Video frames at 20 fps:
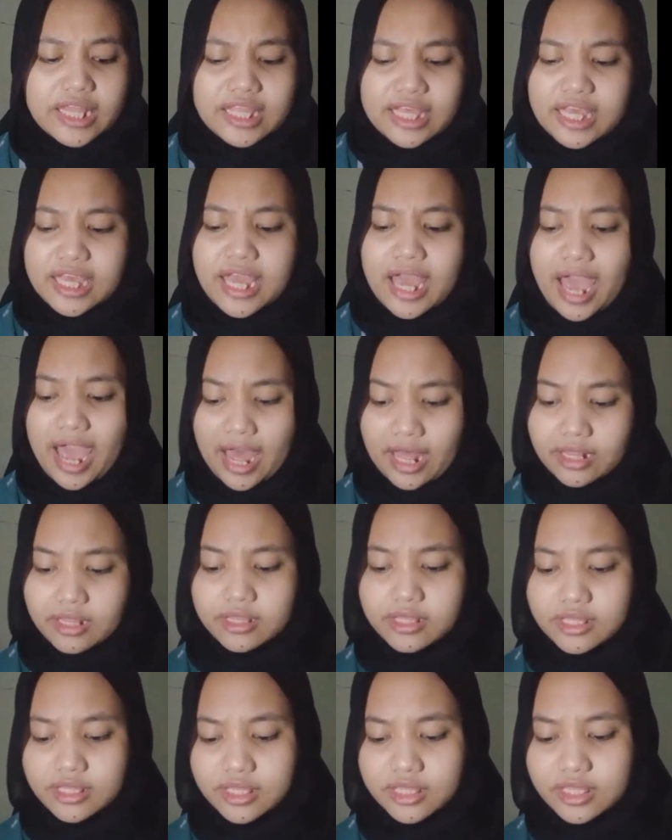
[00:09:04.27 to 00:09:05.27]
he had
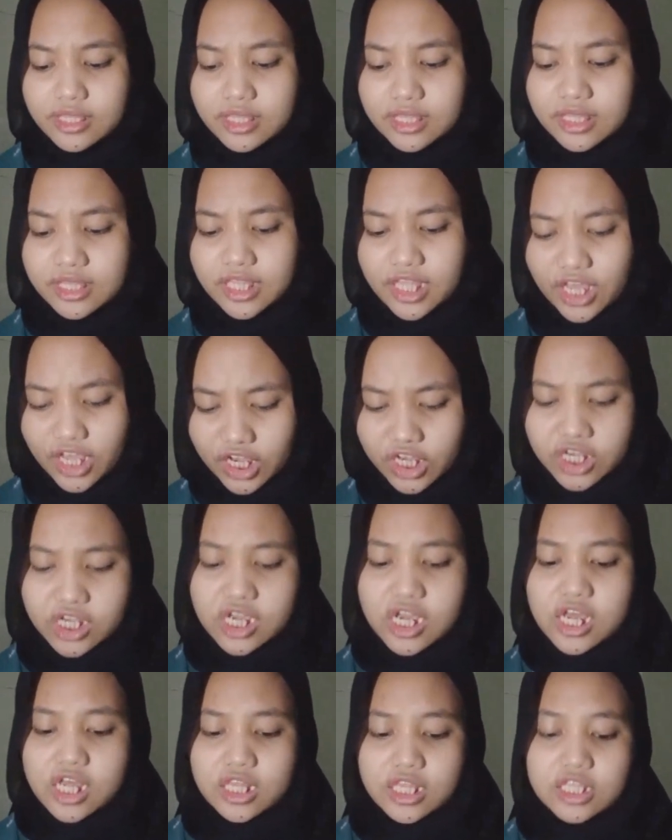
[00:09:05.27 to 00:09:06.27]
ticked
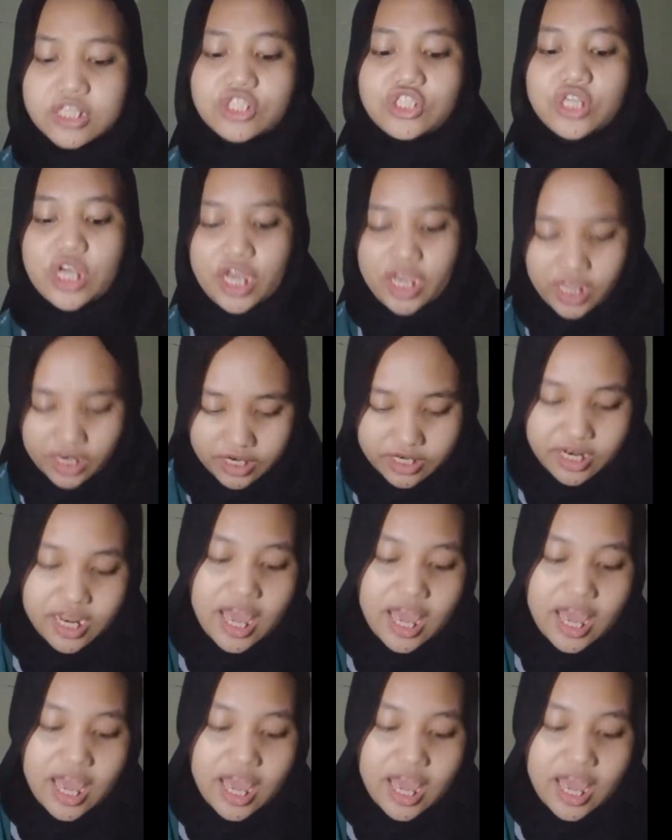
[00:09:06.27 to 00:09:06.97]
the giant,